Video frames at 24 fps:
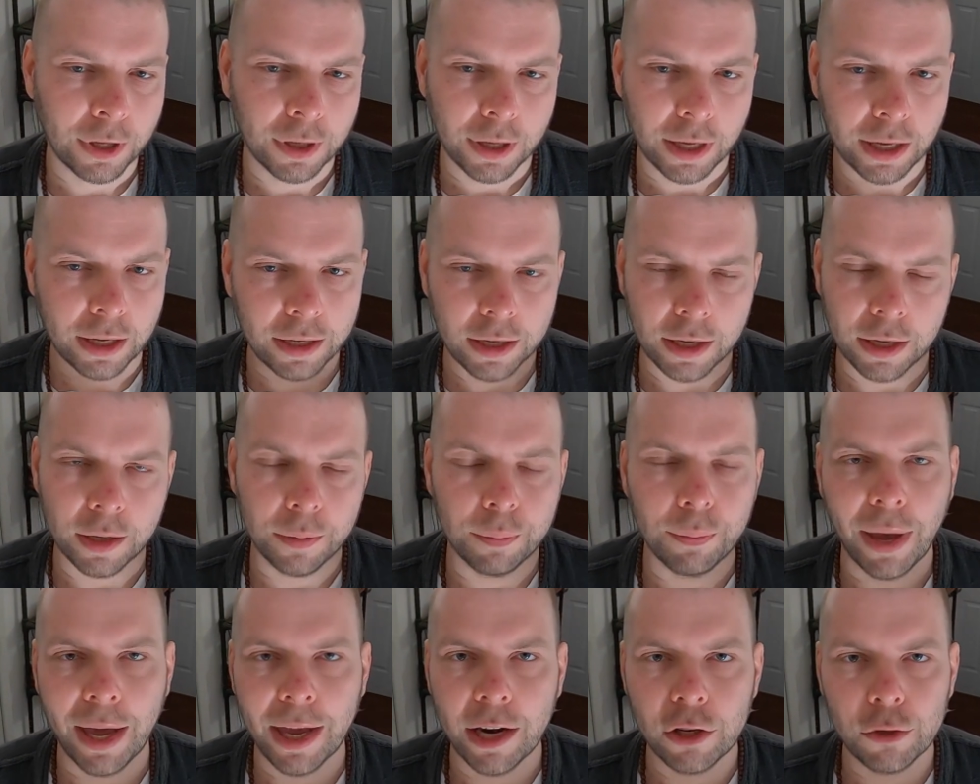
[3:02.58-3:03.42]
In
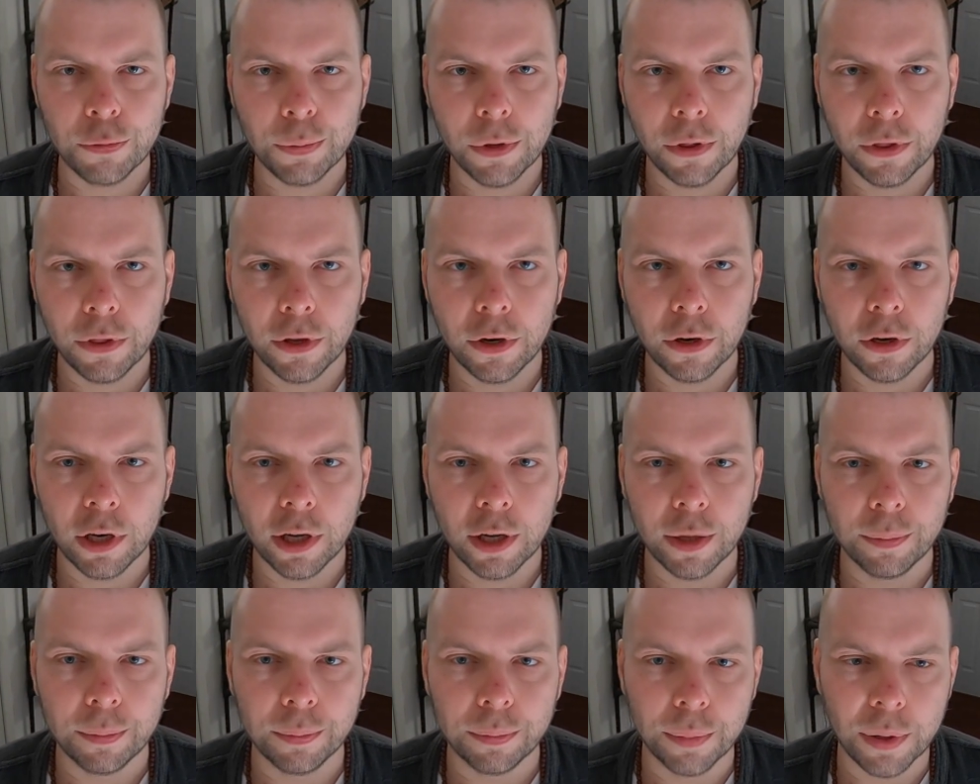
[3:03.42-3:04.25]
management
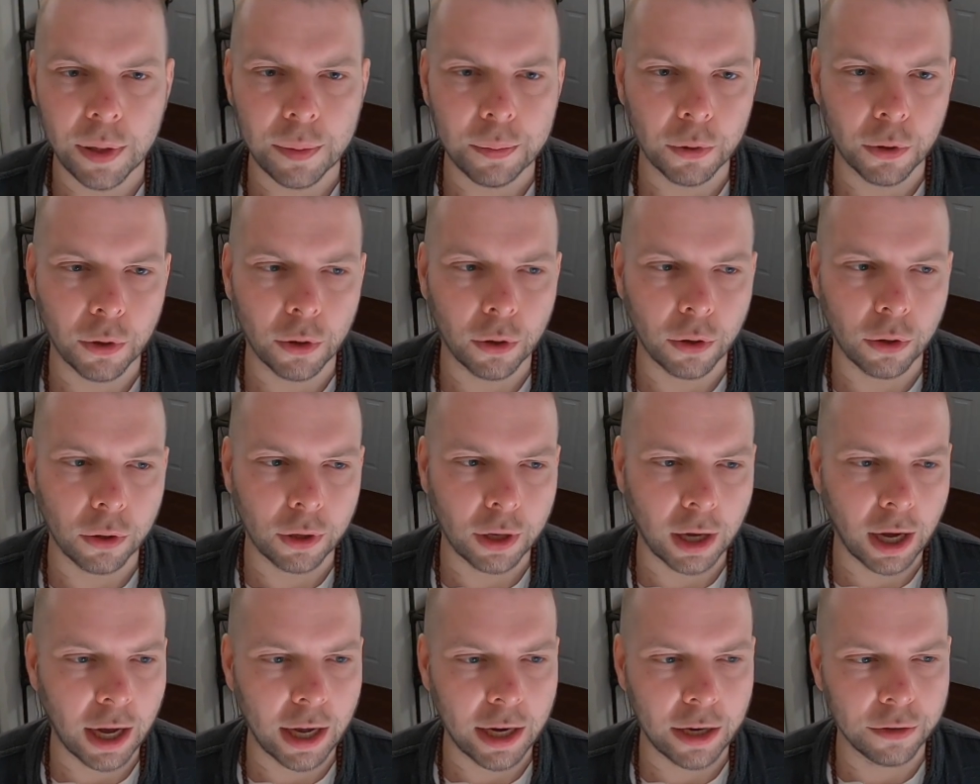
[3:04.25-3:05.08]
theory, people
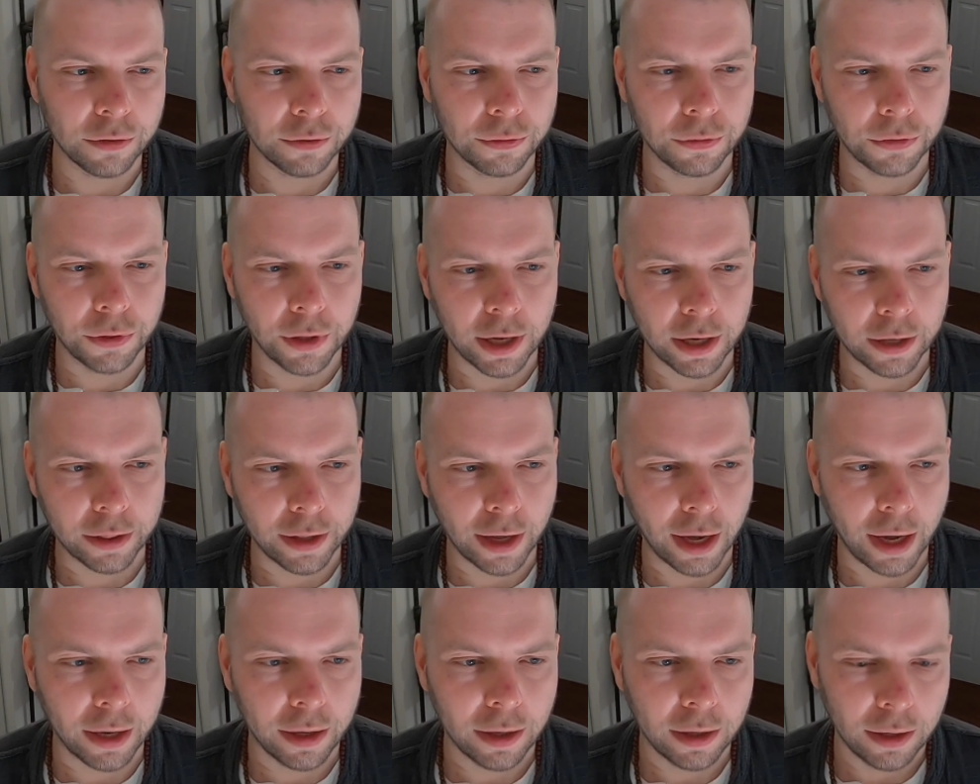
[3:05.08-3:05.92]
kind of think
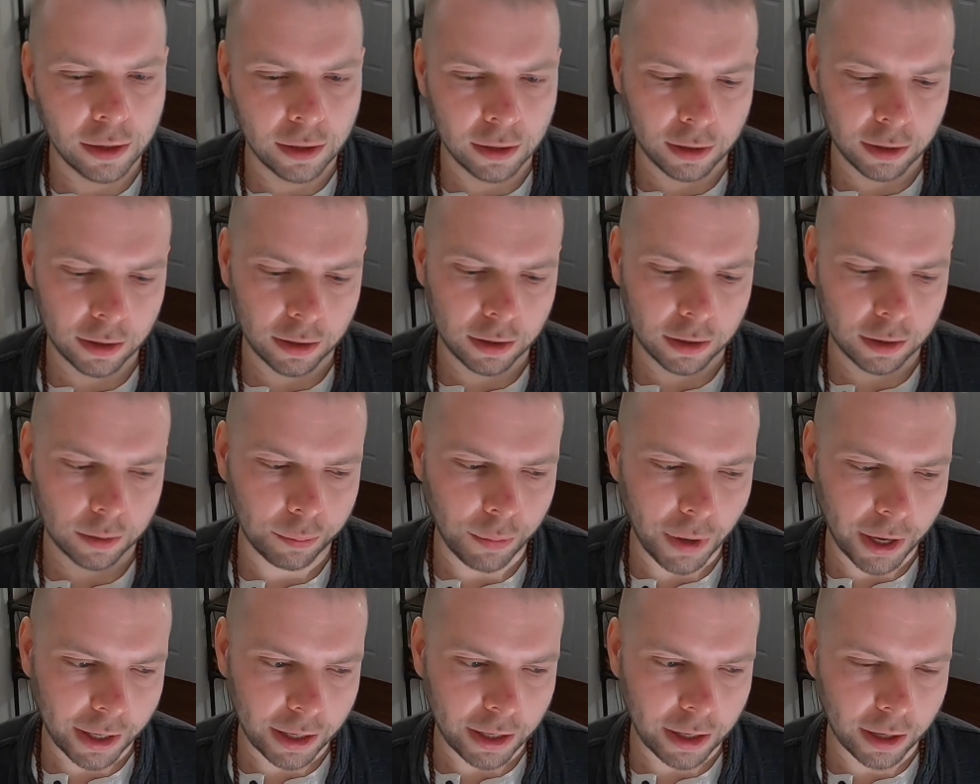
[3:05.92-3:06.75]
that
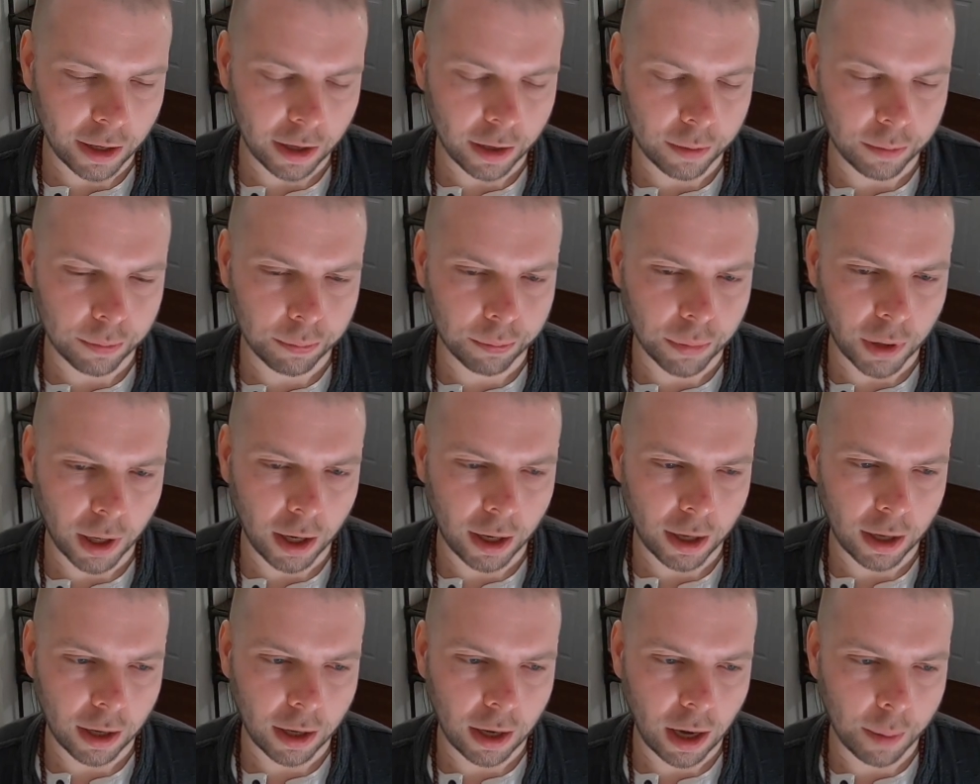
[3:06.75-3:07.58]
making
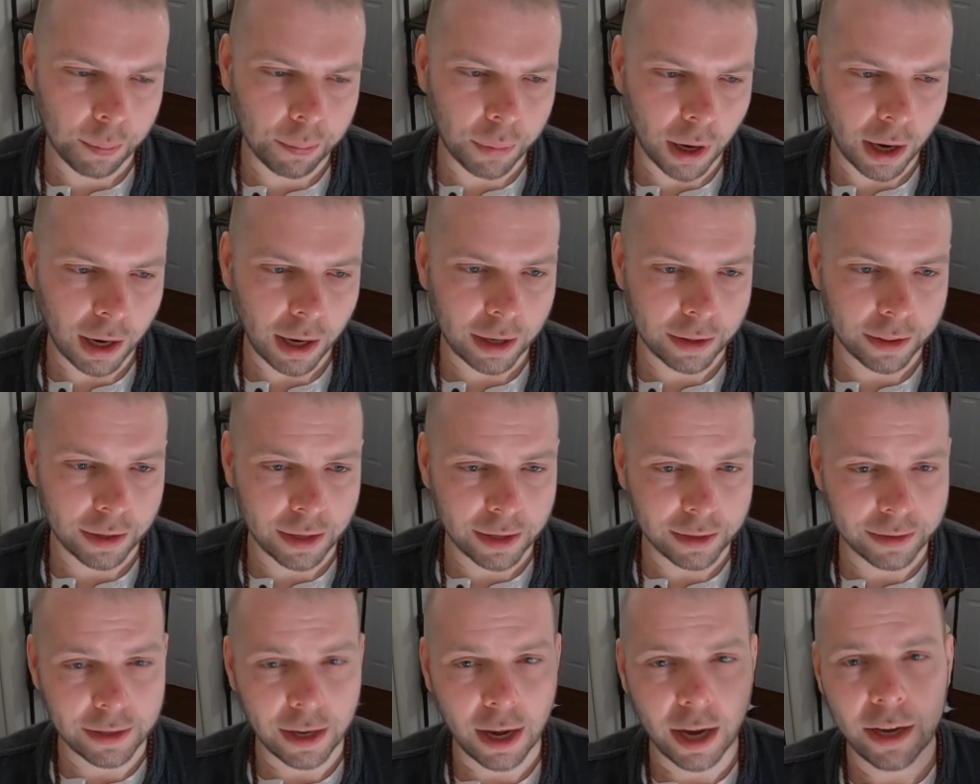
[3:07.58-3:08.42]
a bug at the
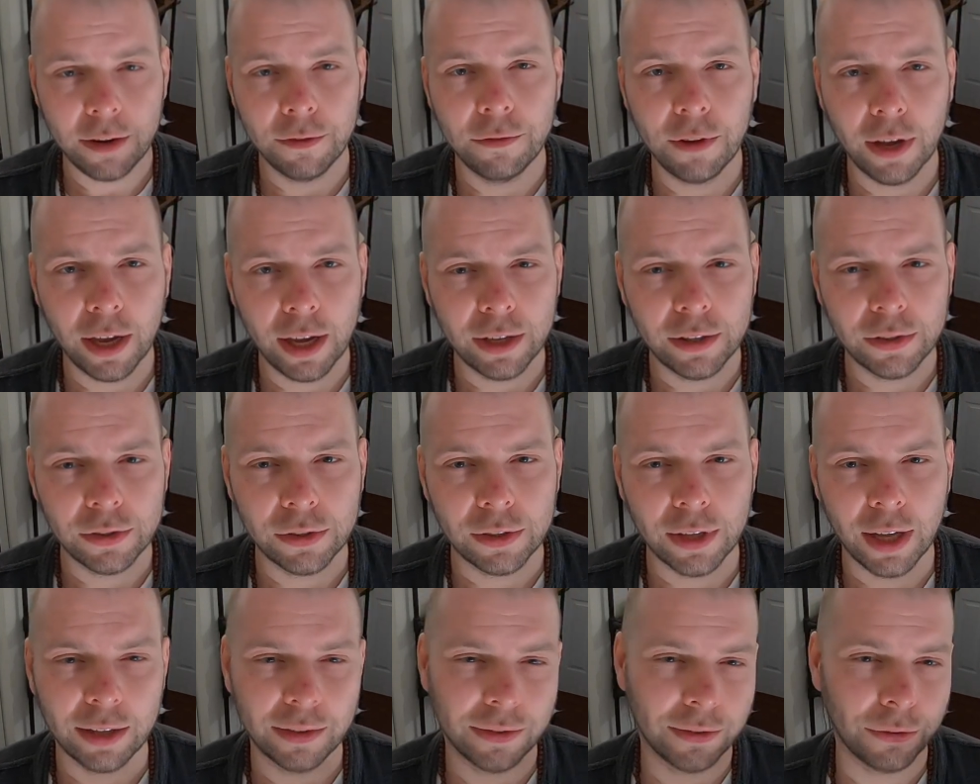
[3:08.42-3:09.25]
design phase,
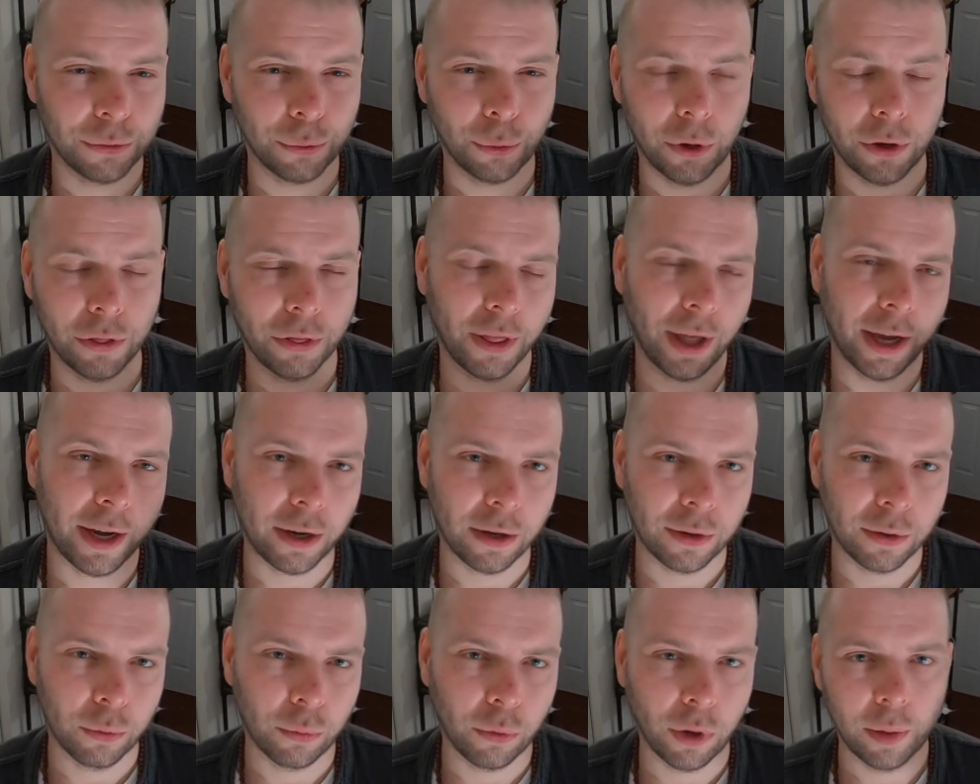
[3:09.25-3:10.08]
that's worth like
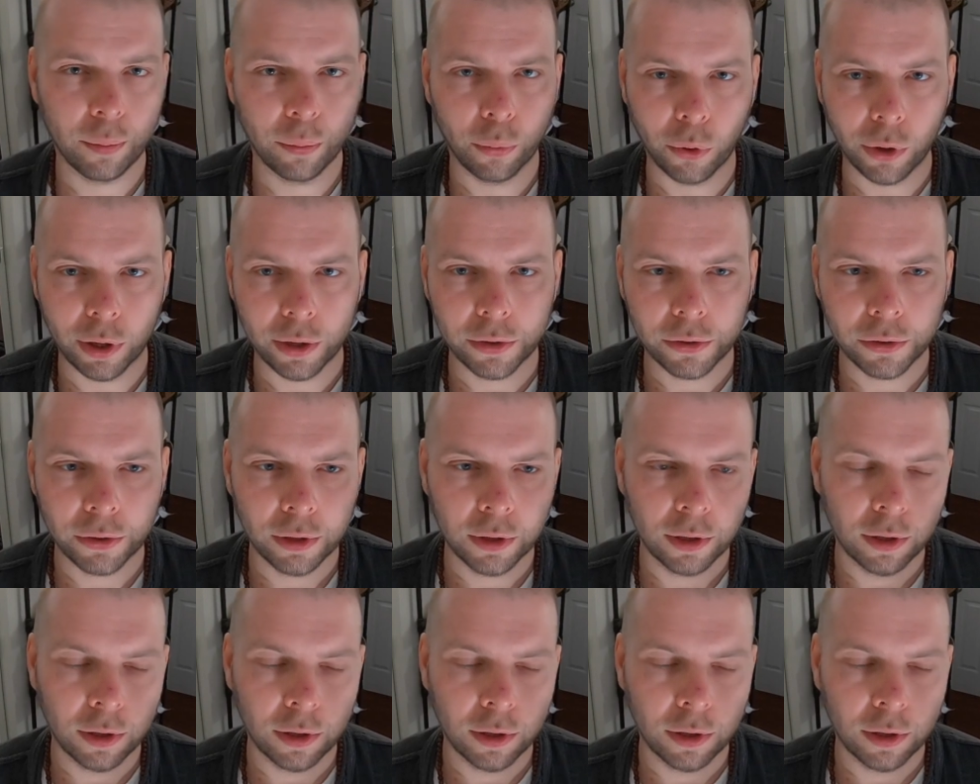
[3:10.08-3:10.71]
1 point.